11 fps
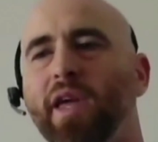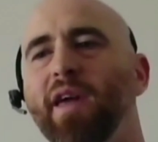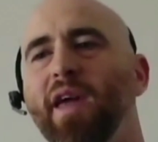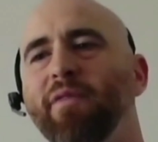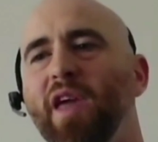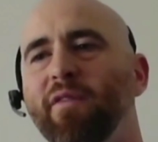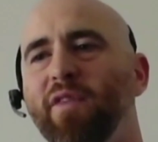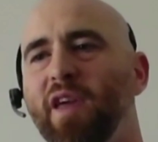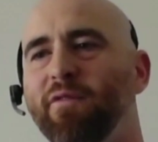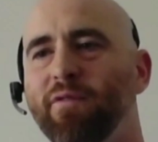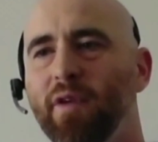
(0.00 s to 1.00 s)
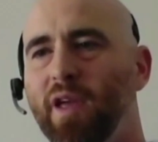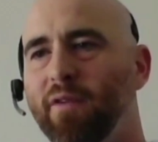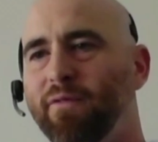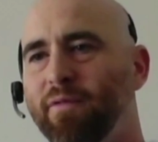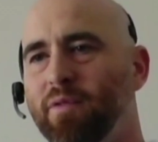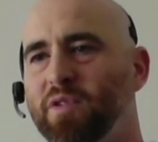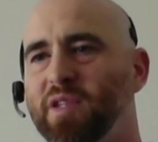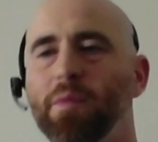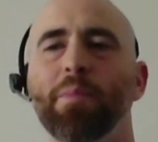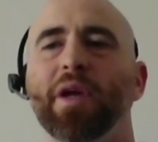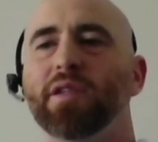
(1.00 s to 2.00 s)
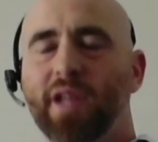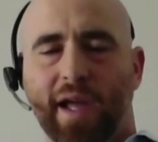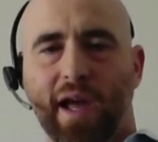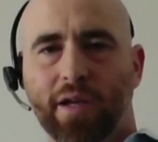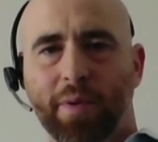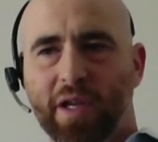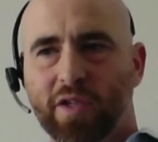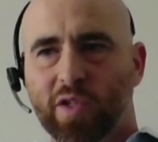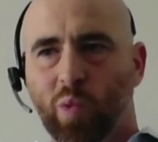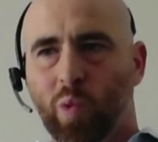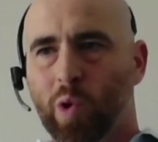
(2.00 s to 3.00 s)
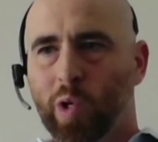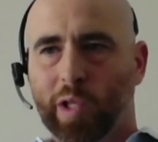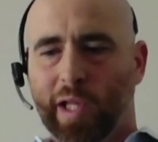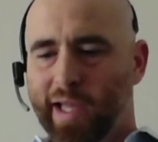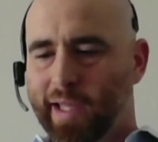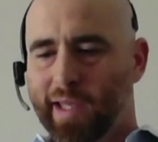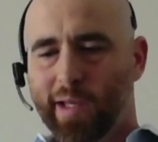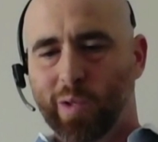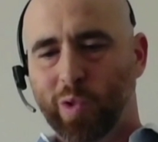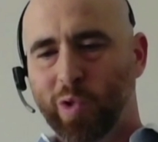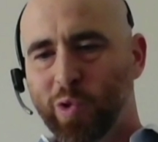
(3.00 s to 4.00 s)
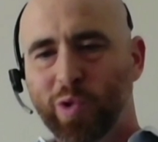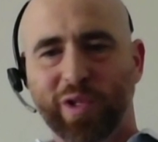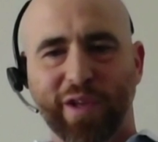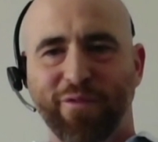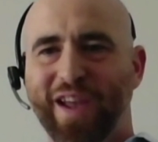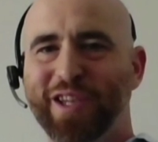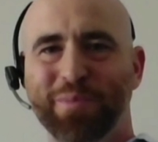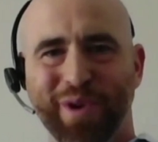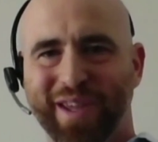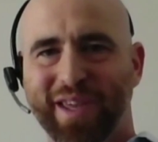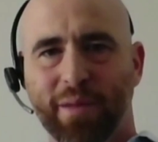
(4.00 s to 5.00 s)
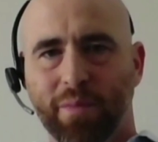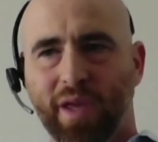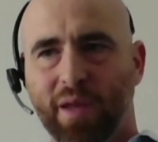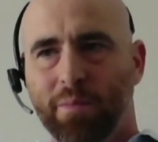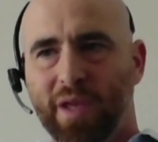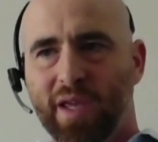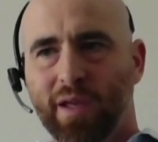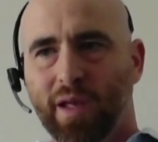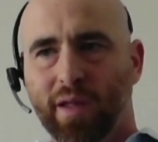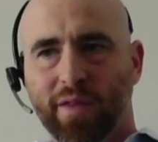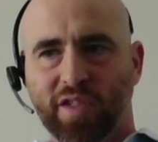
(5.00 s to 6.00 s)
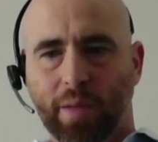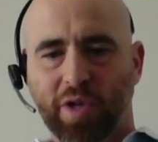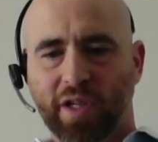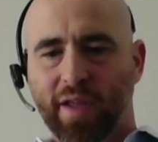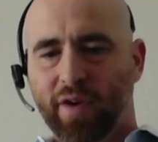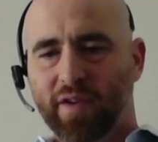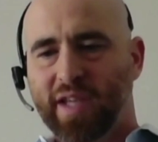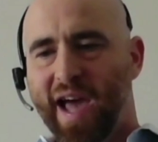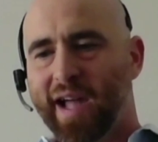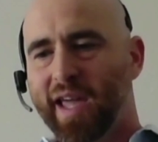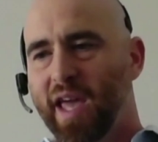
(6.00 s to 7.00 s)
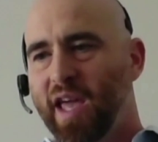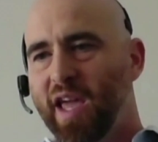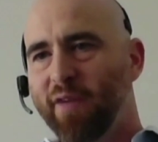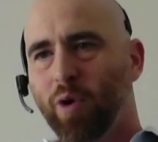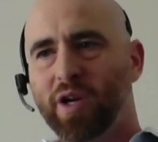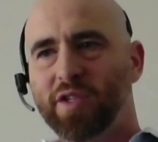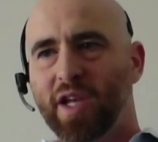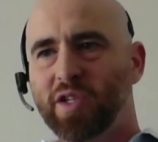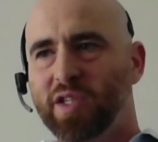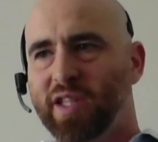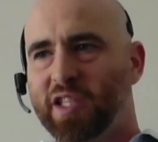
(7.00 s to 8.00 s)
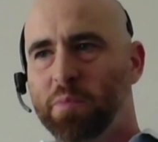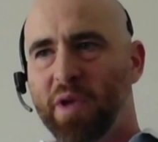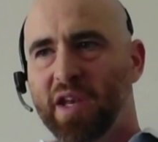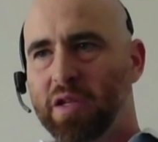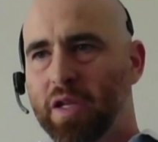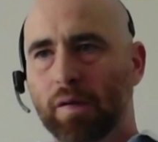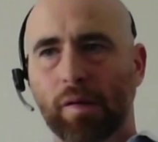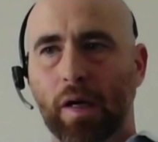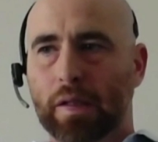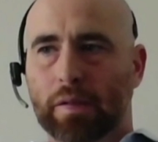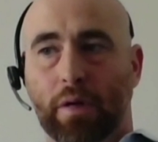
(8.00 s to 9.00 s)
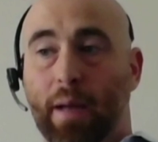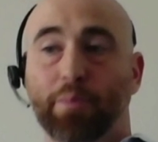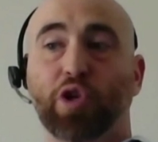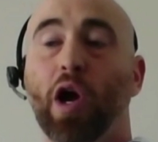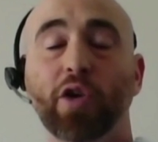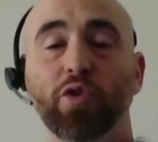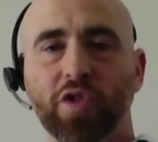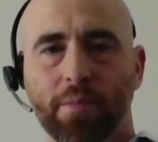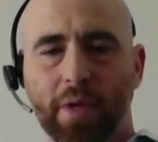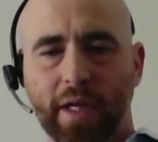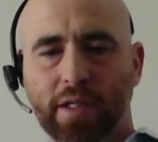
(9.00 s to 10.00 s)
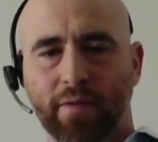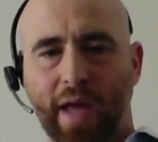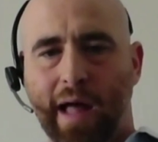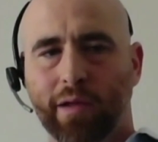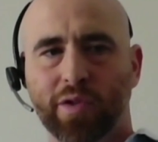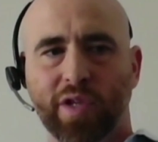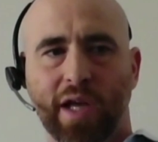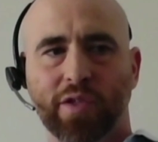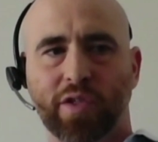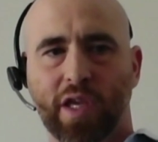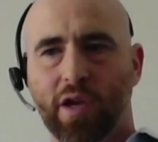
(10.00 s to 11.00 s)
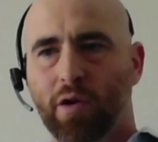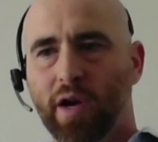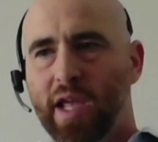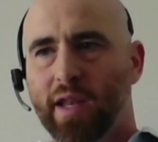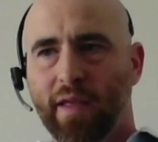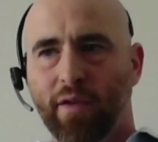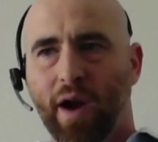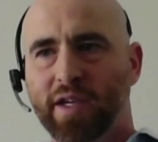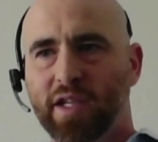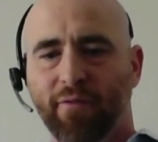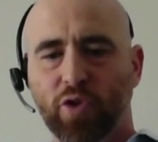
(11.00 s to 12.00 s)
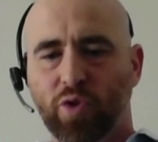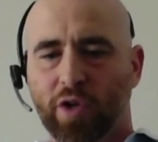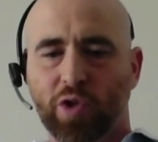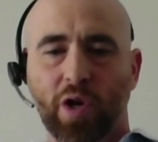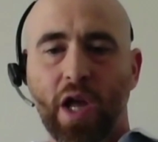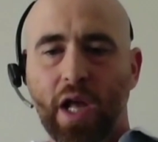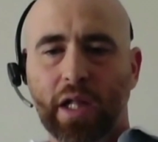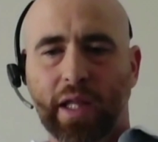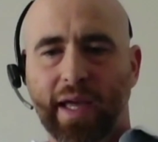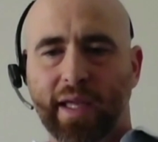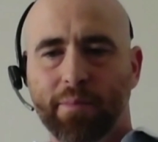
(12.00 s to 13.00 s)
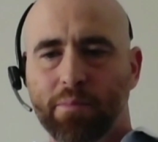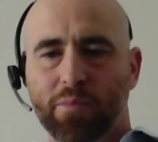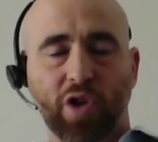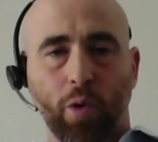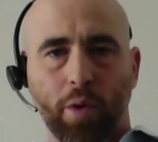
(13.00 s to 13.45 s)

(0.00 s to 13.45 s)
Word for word: if some of the biggest tech companies in the world, like Google and Facebook, can be the subject of an attack, if organizations that spend I'm sure hundreds of millions of dollars on security and their IT infrastructure, like Starwood